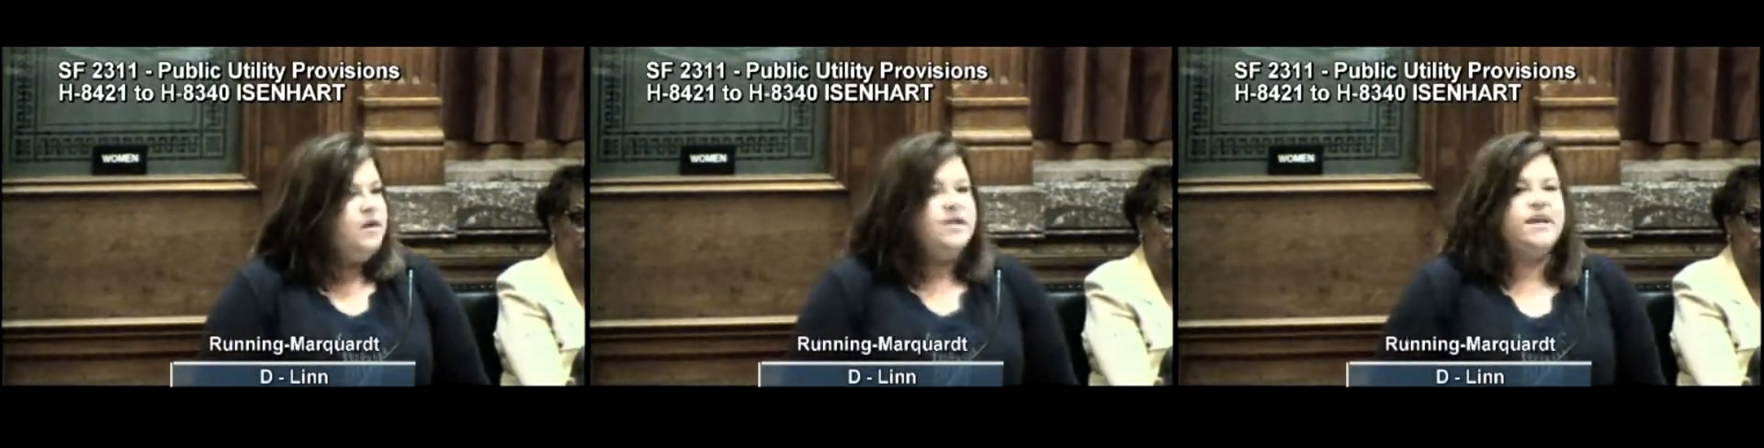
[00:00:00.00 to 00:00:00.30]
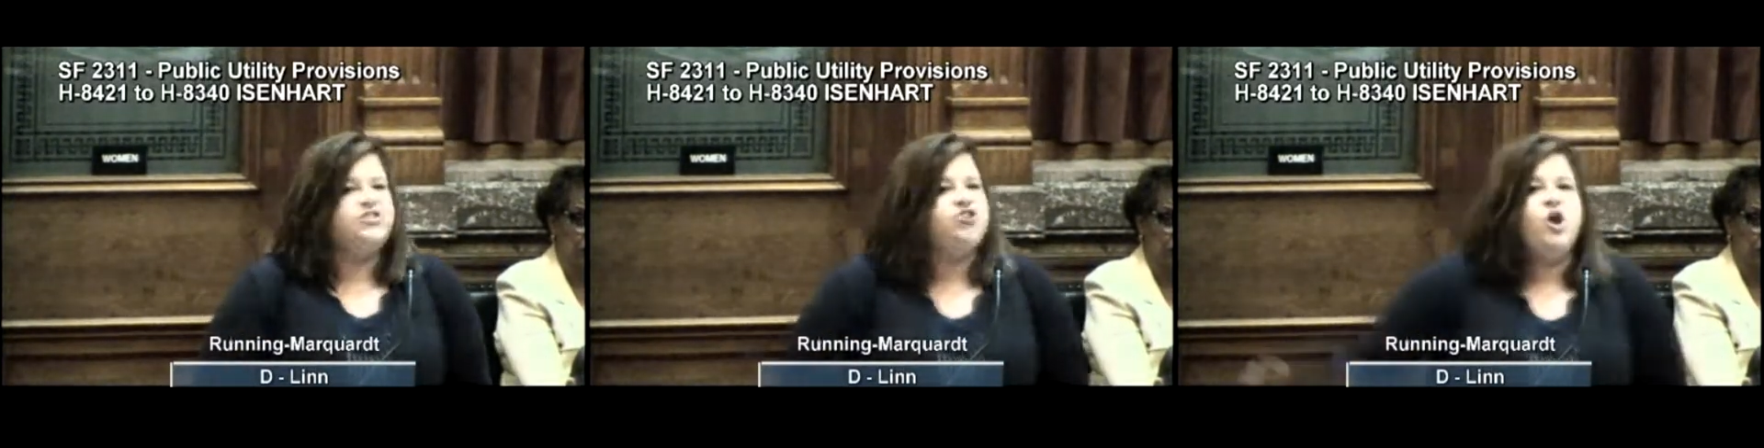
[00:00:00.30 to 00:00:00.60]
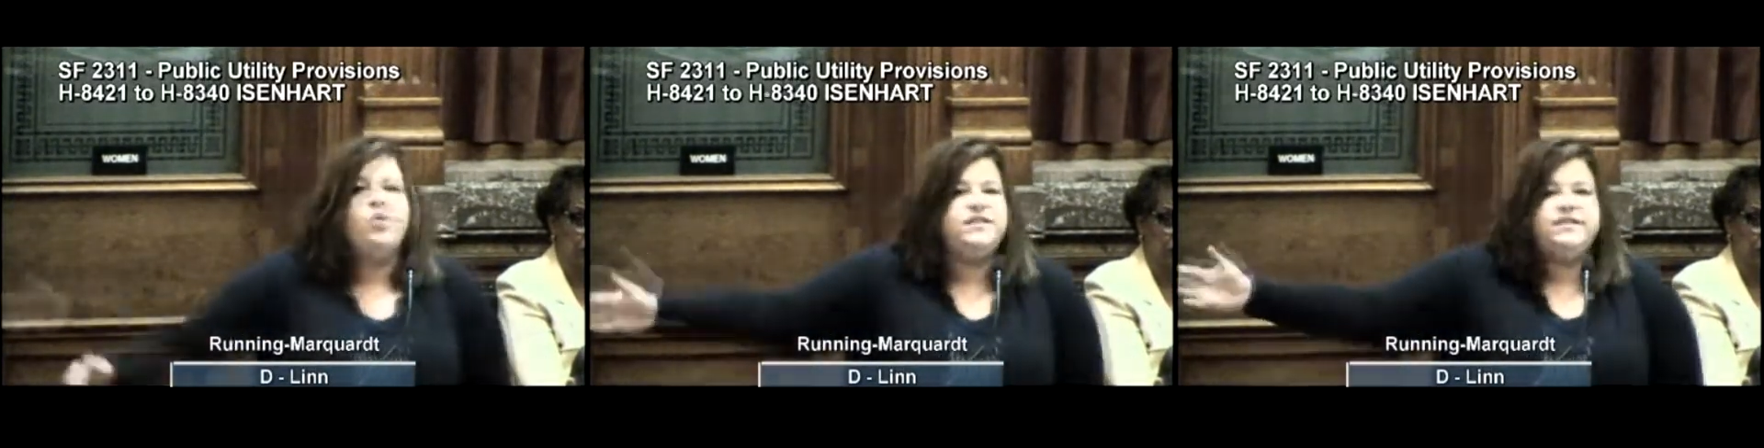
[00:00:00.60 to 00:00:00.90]
Let's
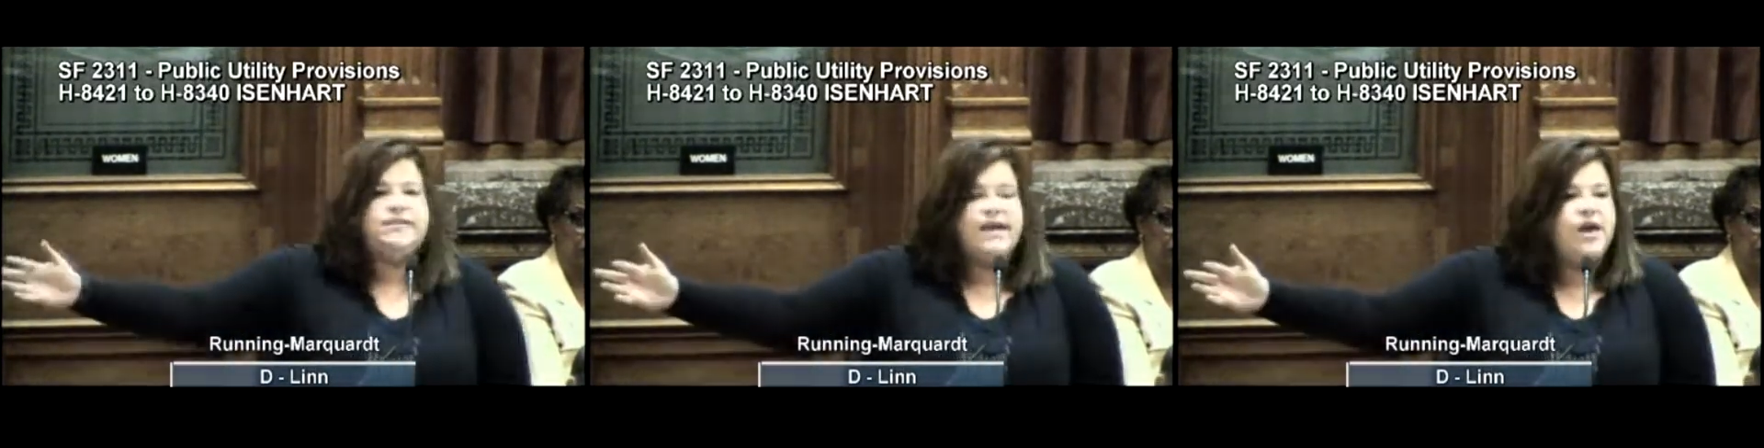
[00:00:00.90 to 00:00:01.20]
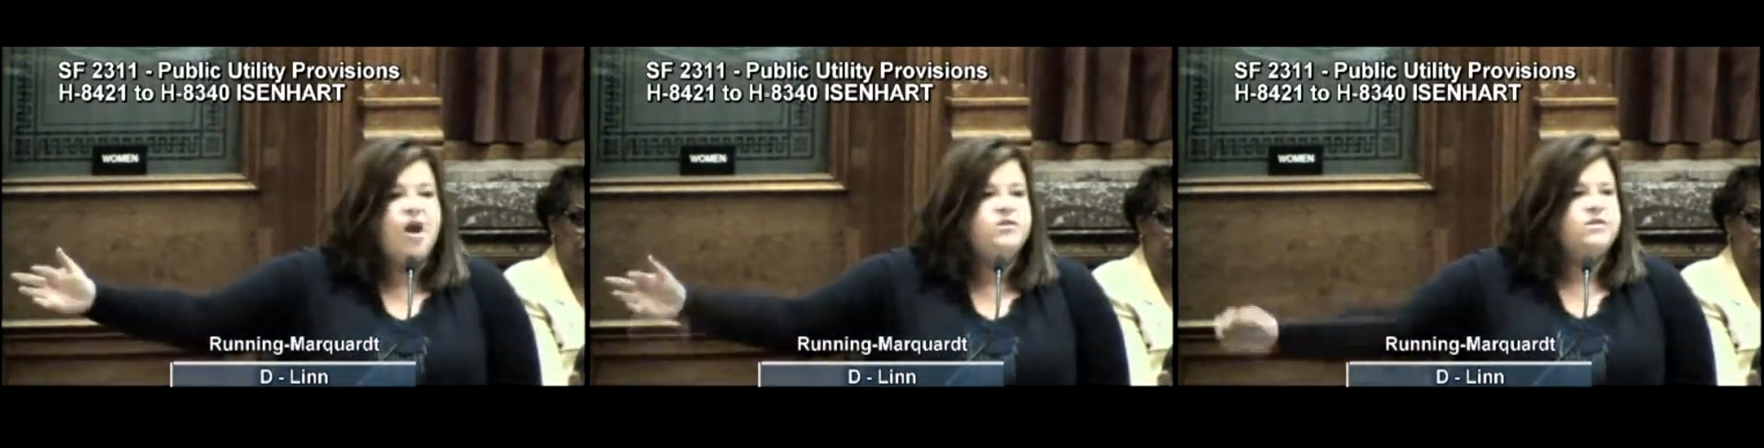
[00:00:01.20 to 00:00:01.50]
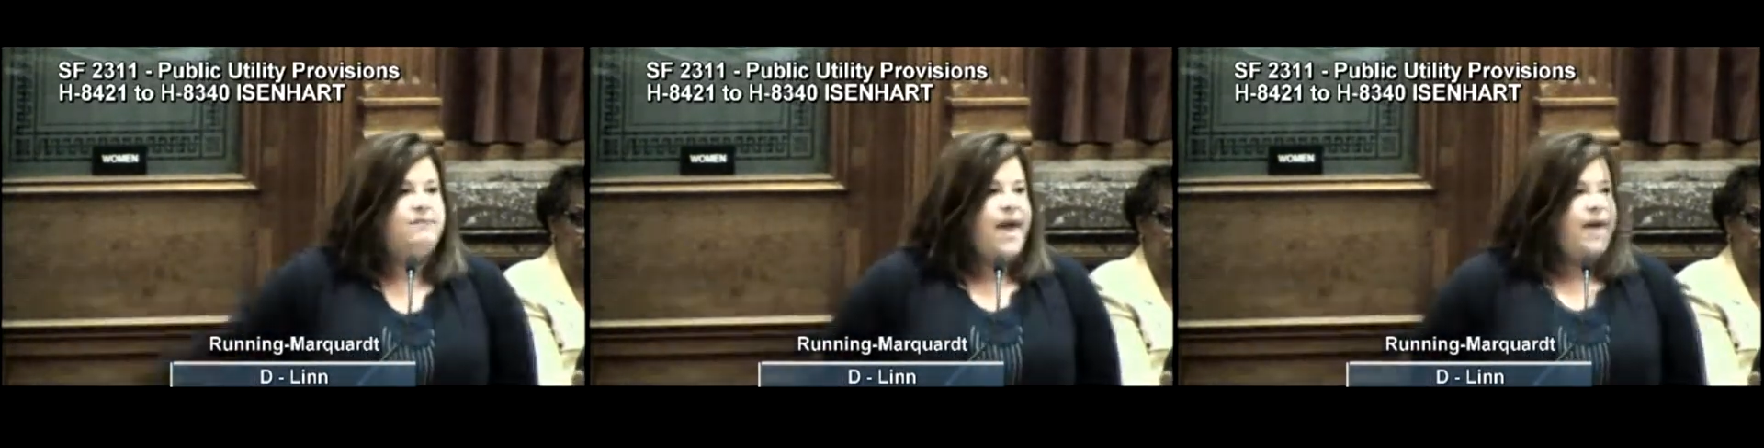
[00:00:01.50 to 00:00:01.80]
show what the
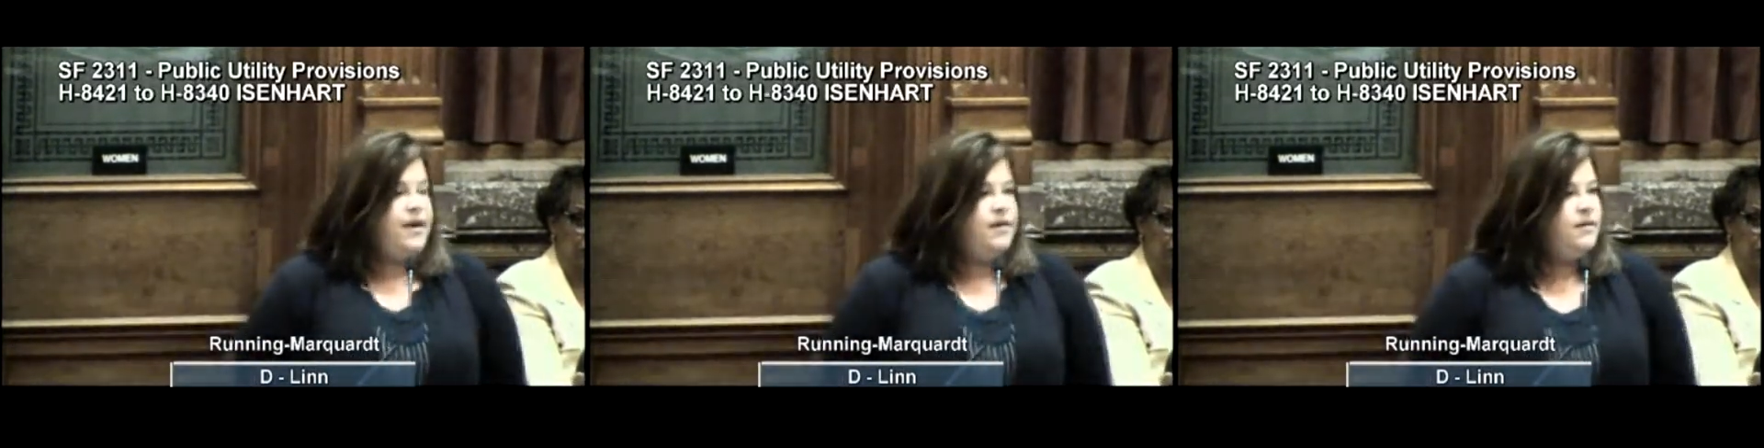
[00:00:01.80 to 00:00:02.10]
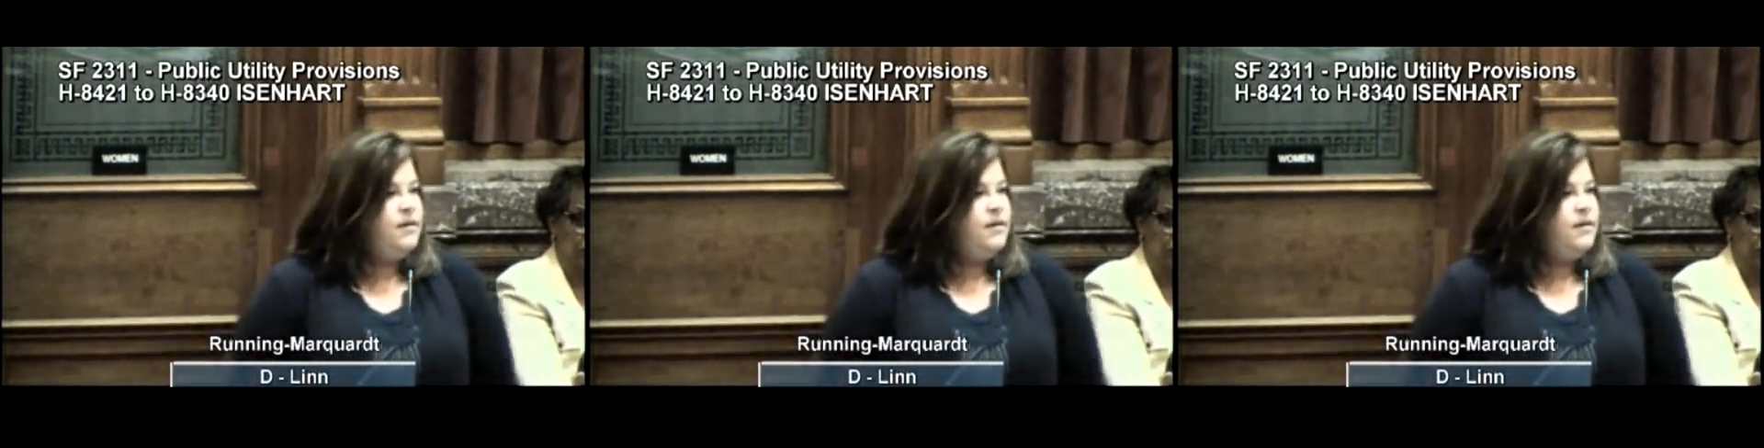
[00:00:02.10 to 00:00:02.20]
CEOs make.